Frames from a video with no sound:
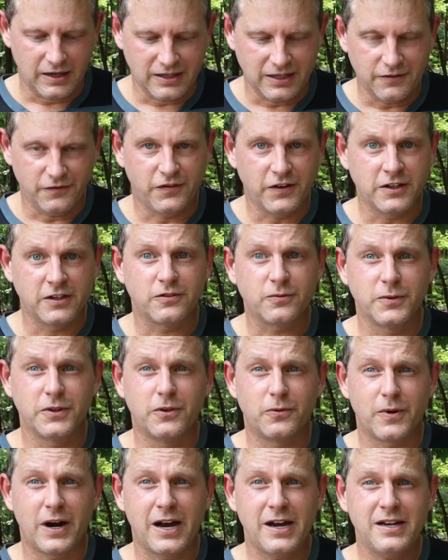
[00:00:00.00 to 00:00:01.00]
get finished
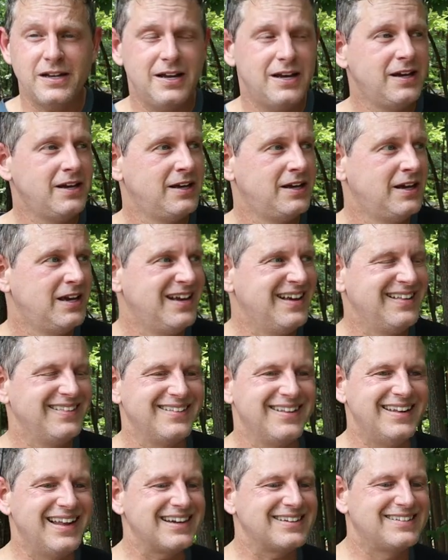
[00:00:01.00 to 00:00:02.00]
with the ride,
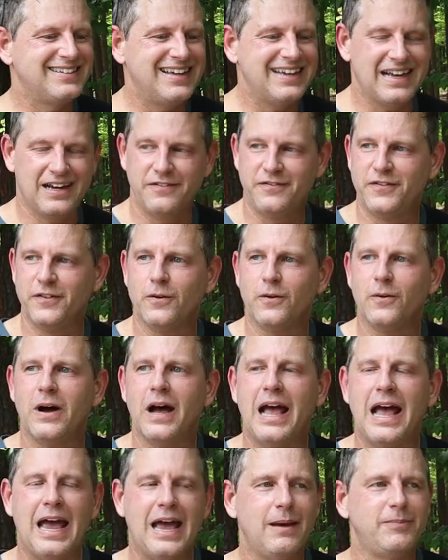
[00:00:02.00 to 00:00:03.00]
the next day I feel
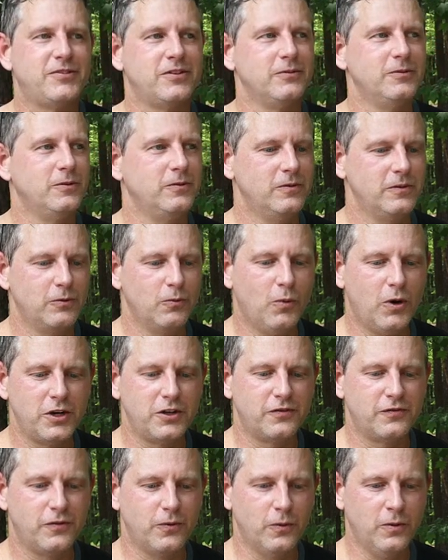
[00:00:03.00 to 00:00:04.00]
absolutely
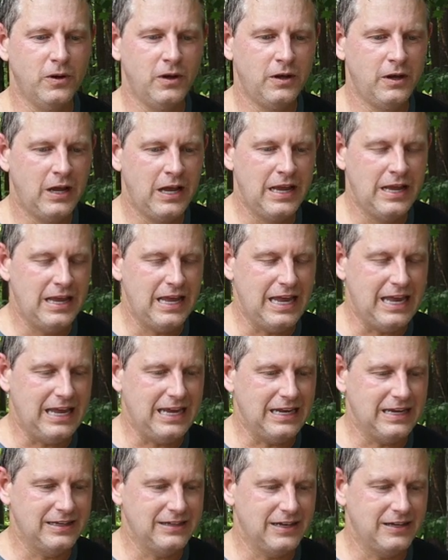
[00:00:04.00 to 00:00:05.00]
wonderful,
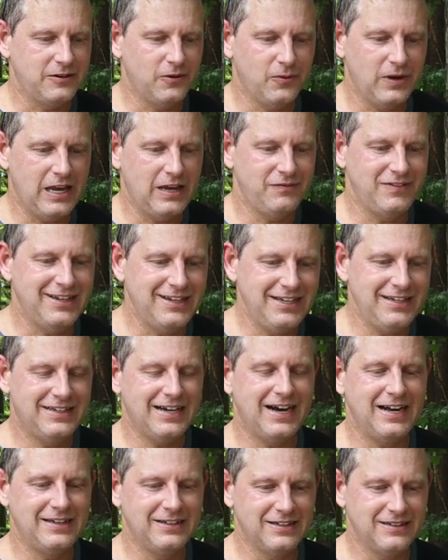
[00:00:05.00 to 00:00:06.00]
and I don't have any
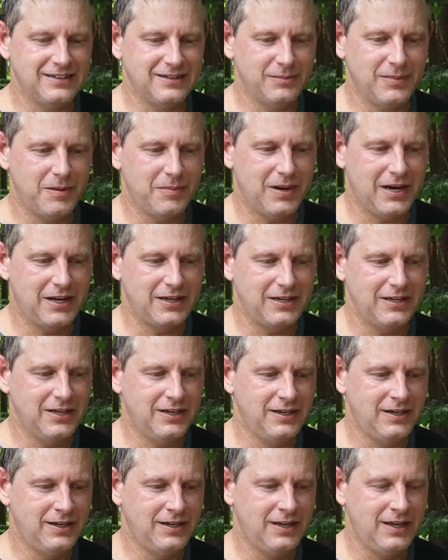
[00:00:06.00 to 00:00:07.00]
tightness in my body,
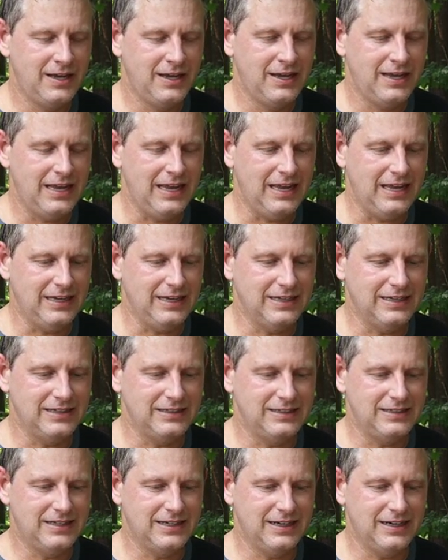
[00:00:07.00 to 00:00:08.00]

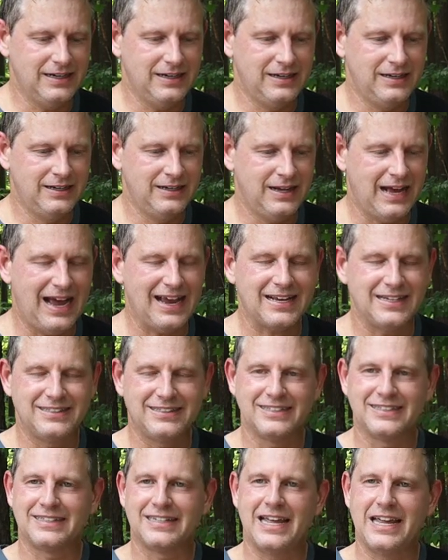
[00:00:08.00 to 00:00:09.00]
and I can
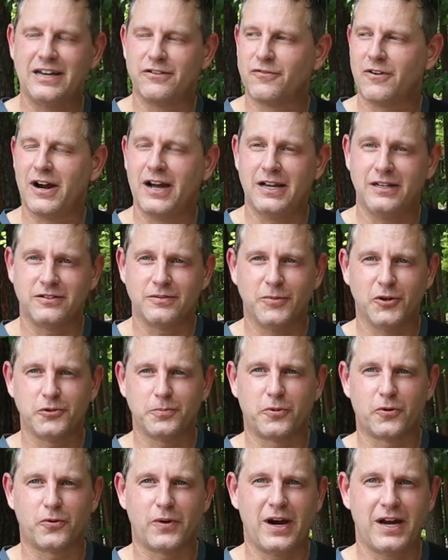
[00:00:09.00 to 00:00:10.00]
sustain rides,
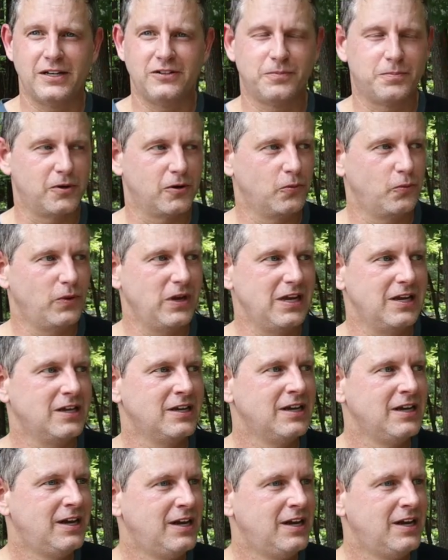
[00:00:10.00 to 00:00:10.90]
multiple rides per week.